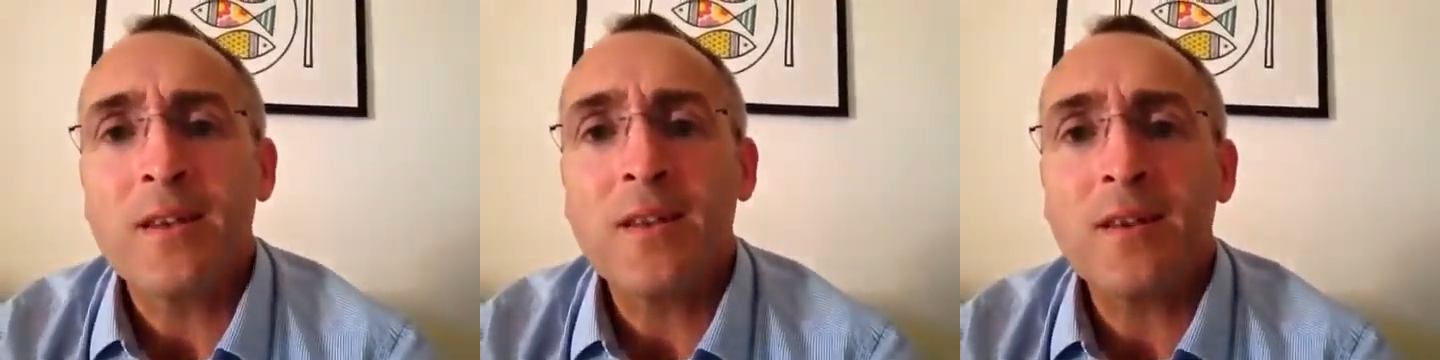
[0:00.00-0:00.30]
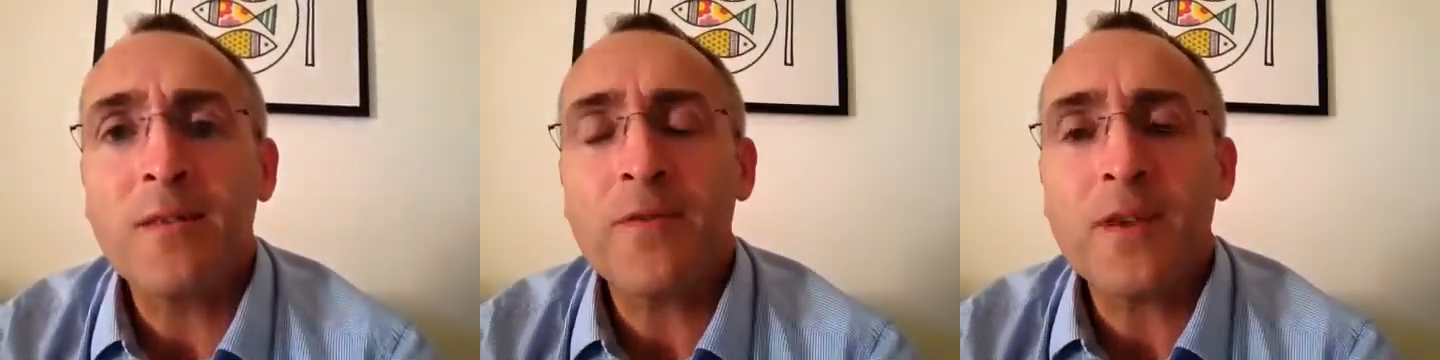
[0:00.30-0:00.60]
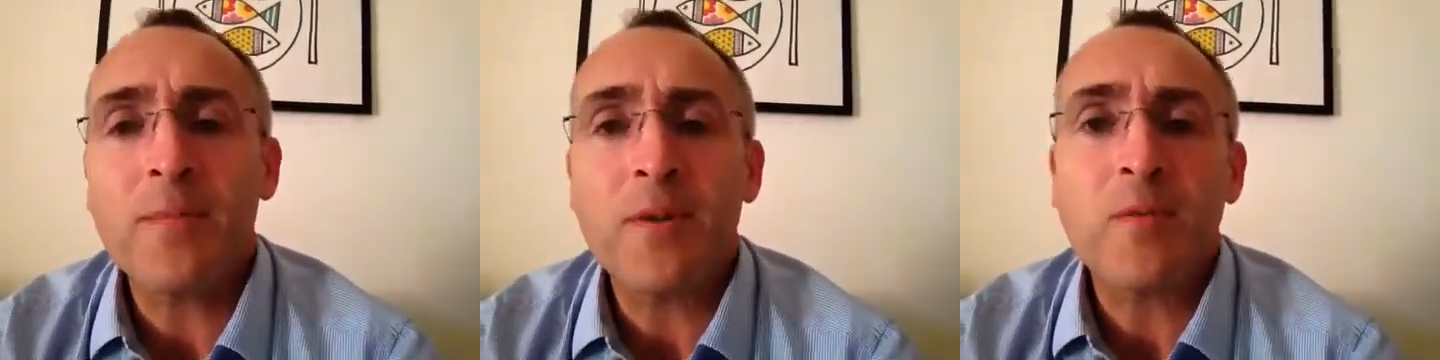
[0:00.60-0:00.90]

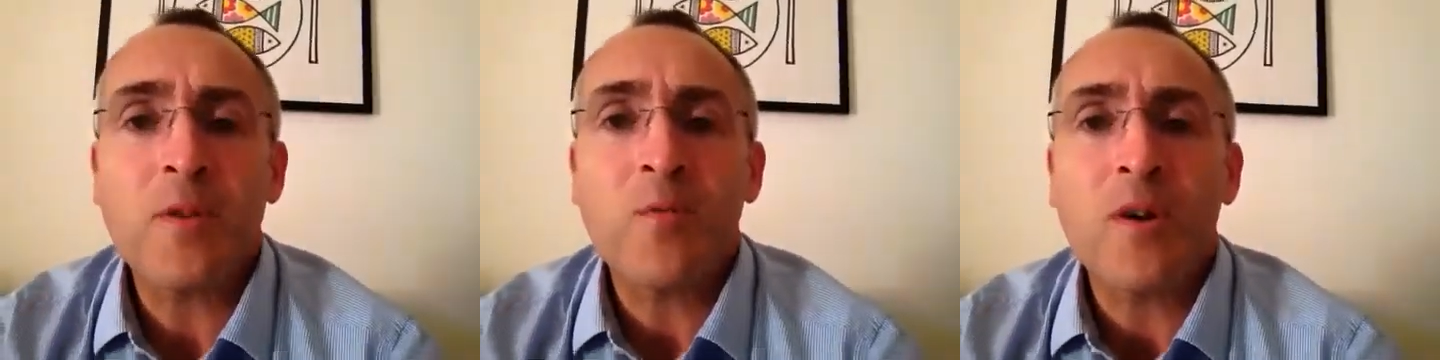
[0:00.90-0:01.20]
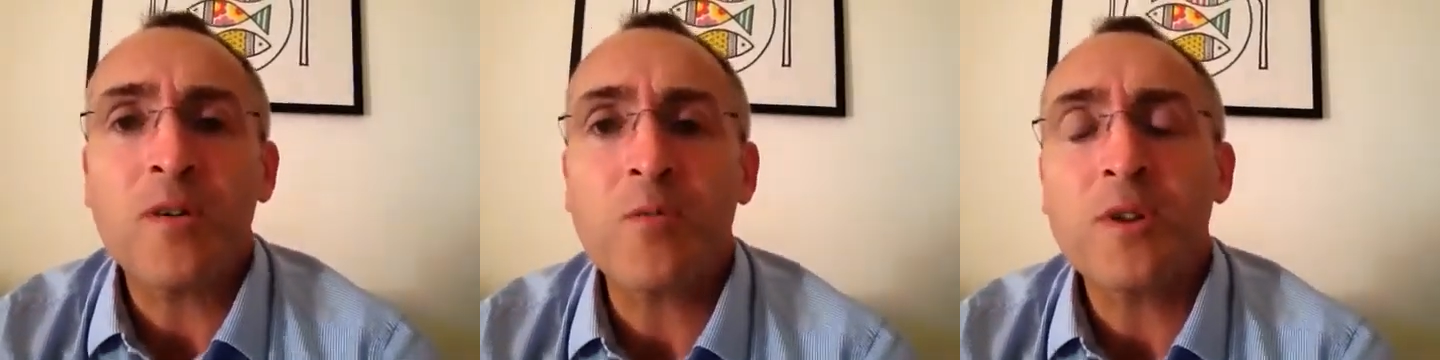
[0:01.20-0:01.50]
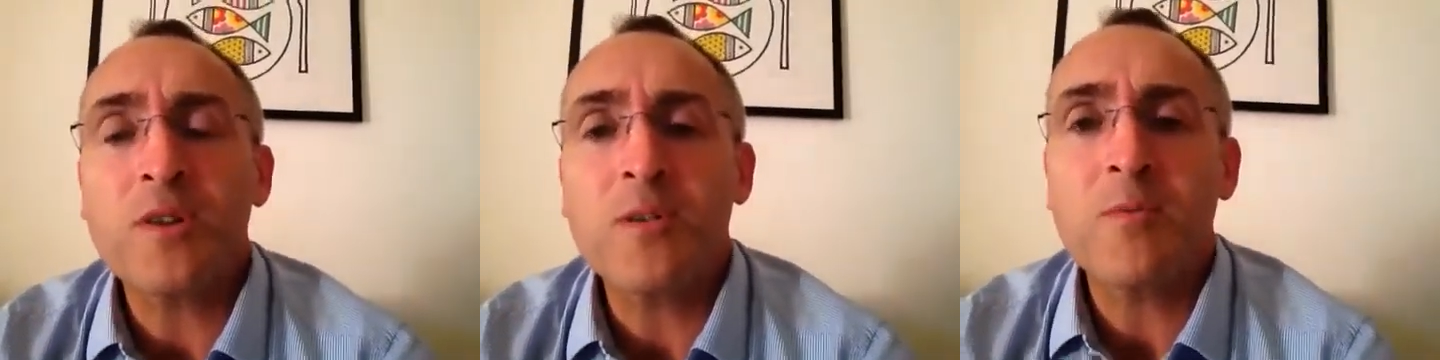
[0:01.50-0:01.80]
Think about your work.
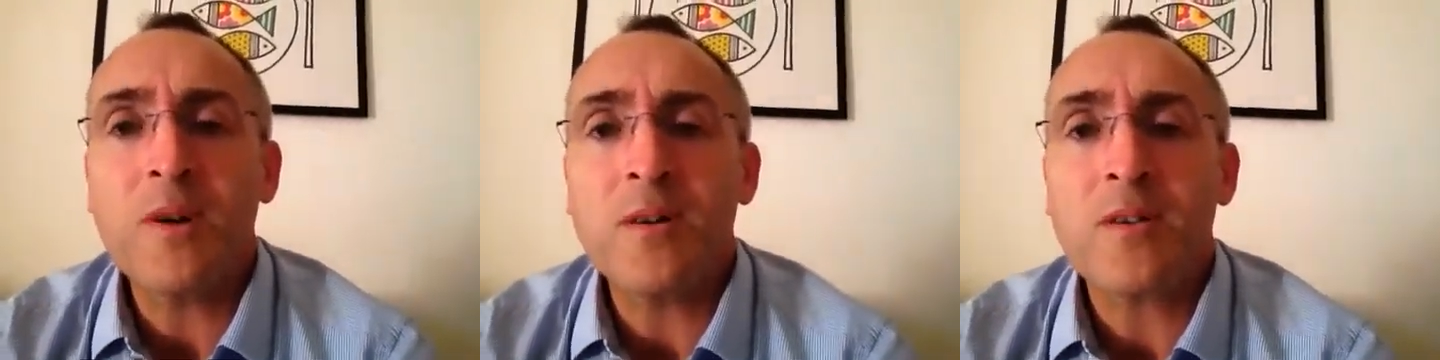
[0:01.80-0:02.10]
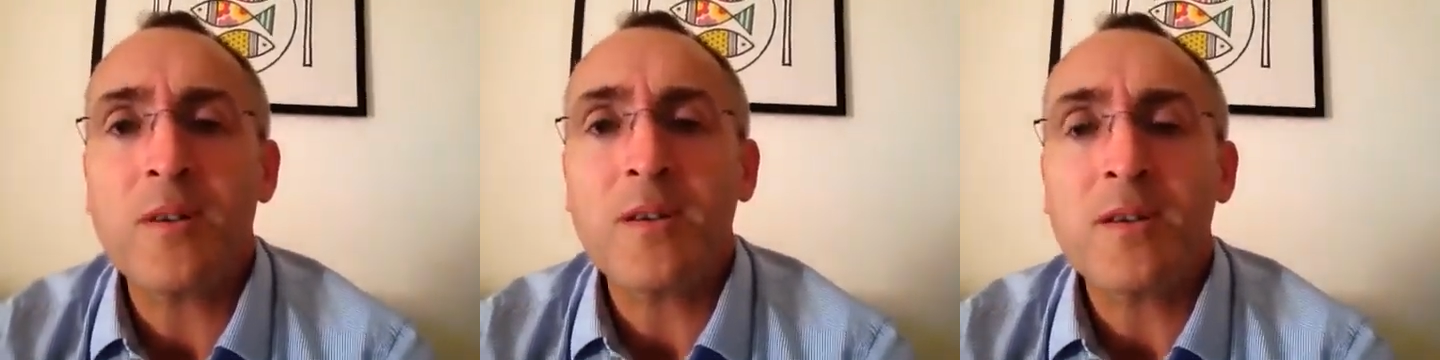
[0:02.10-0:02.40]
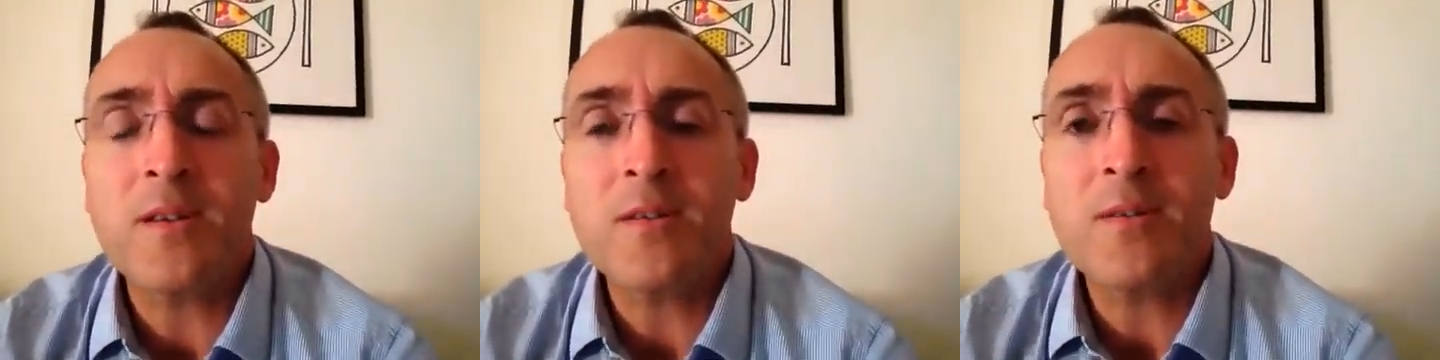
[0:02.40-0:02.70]
What do you do at work?
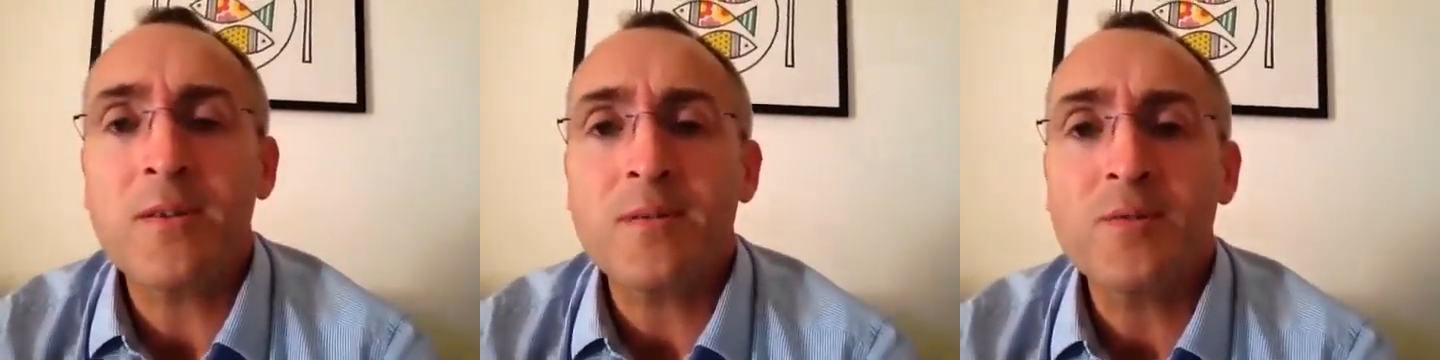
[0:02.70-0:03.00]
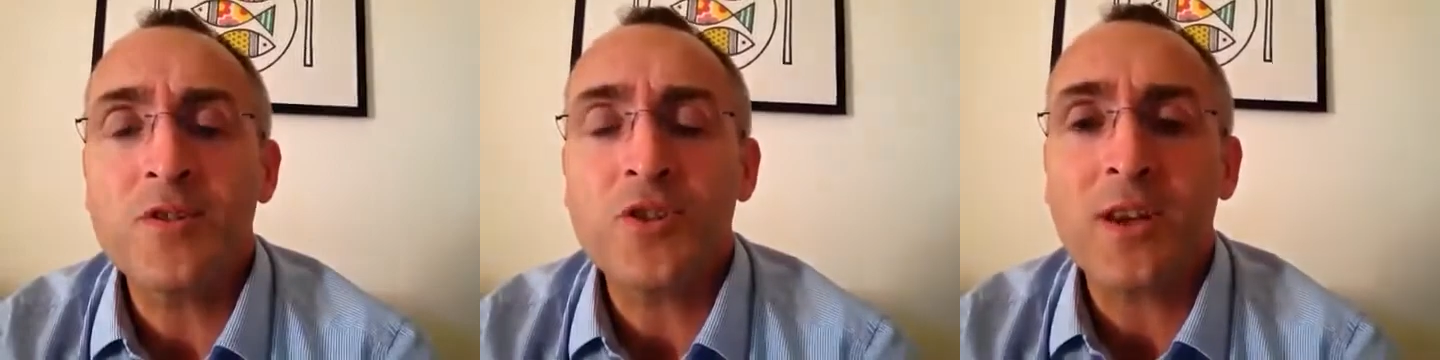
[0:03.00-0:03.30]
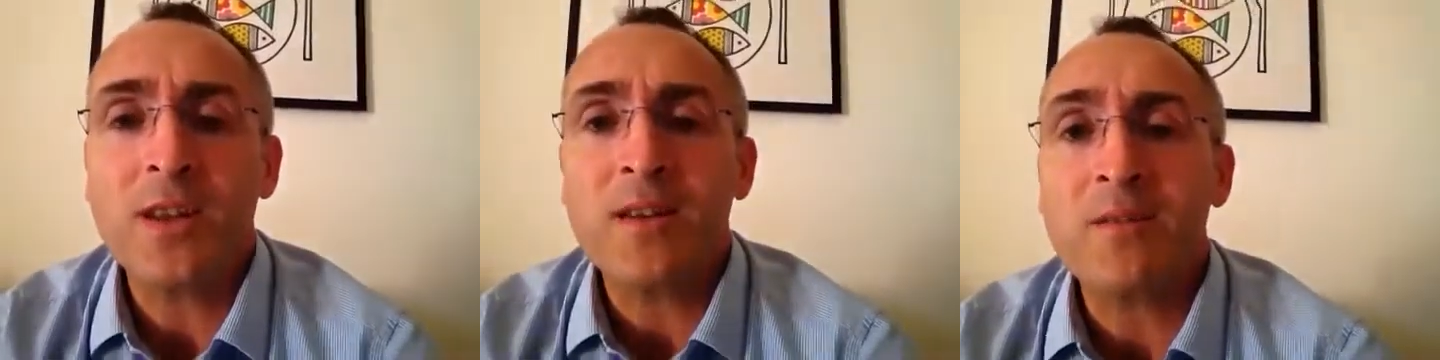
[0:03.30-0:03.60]
Just
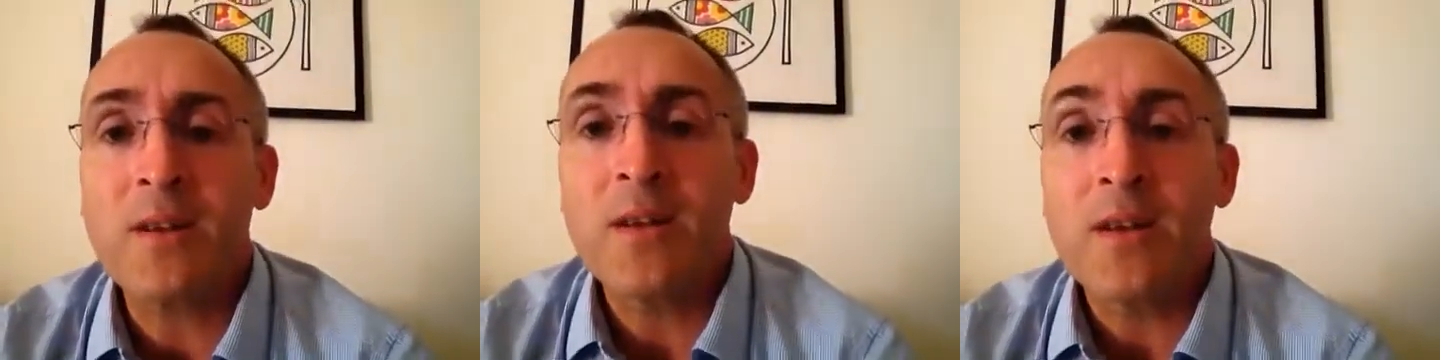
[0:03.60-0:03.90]
check it out.